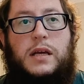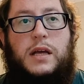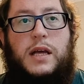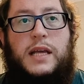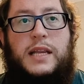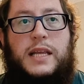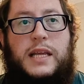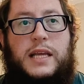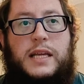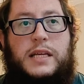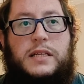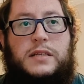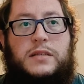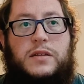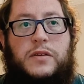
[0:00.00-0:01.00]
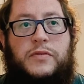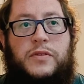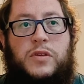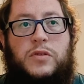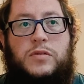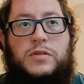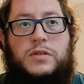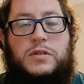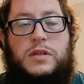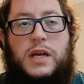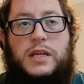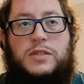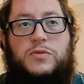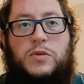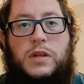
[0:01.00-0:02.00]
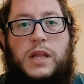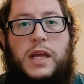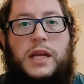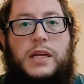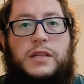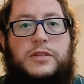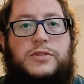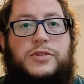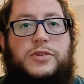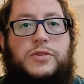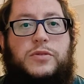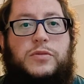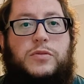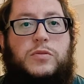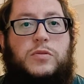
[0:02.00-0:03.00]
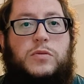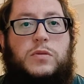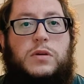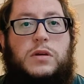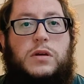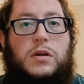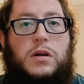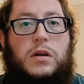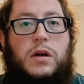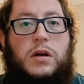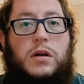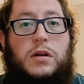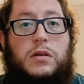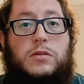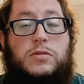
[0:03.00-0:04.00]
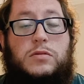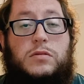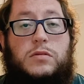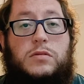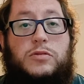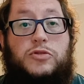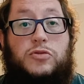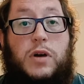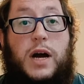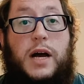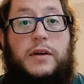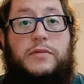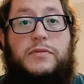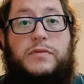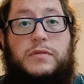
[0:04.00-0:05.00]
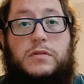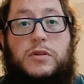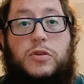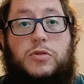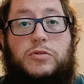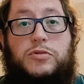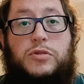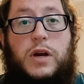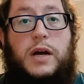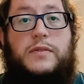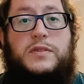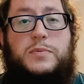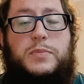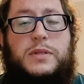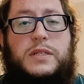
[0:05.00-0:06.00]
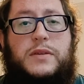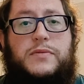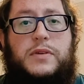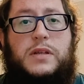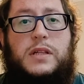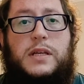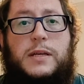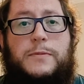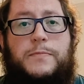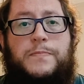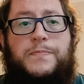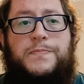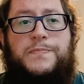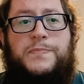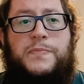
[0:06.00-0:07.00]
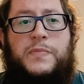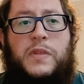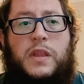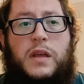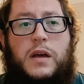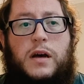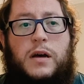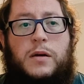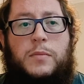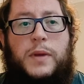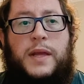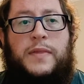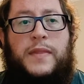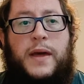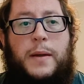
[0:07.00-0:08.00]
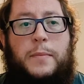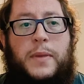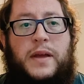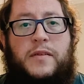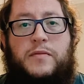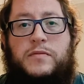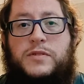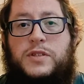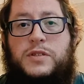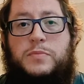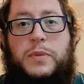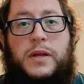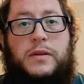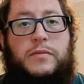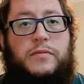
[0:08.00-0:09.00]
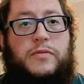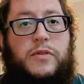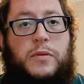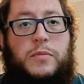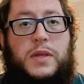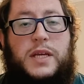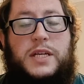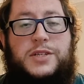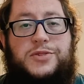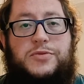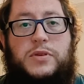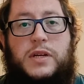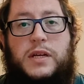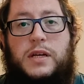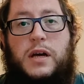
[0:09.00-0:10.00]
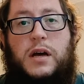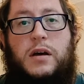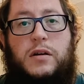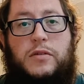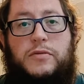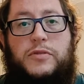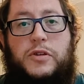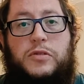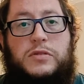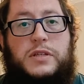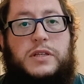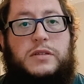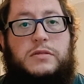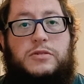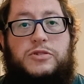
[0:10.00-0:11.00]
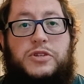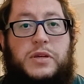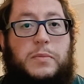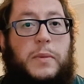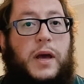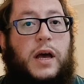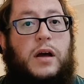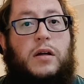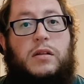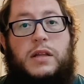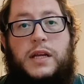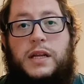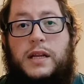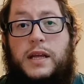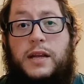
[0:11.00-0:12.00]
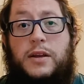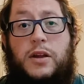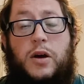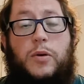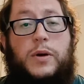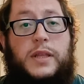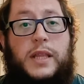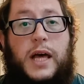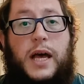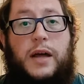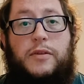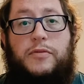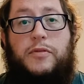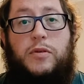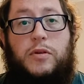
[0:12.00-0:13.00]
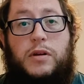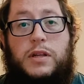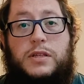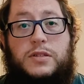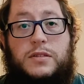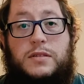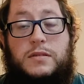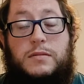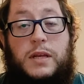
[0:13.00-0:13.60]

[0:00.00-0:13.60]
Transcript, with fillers: an ease of use as related to uh, Drive, Google Drive specifically, um, and that may have just been from the history of using Gmail and, and knowing that for just